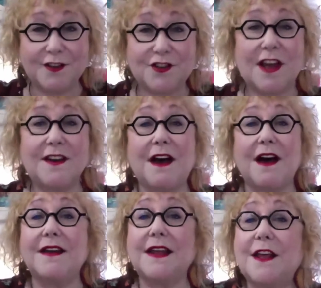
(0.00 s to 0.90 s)
and
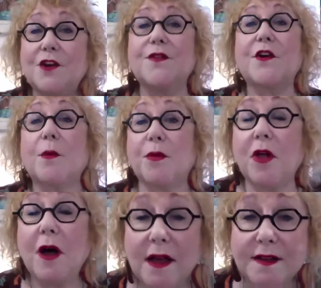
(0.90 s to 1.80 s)
not hear their
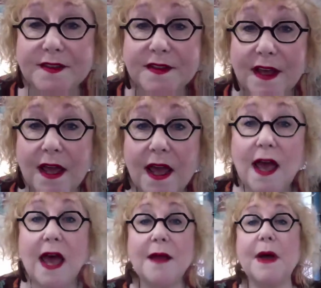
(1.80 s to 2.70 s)
applause.
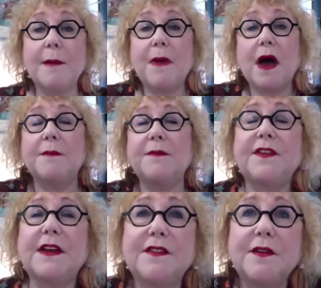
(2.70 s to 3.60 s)
And my mom
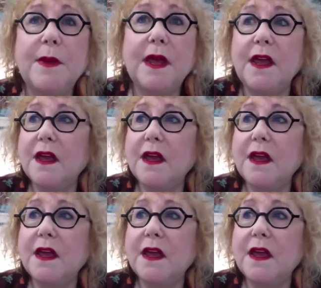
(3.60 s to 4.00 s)
said to me,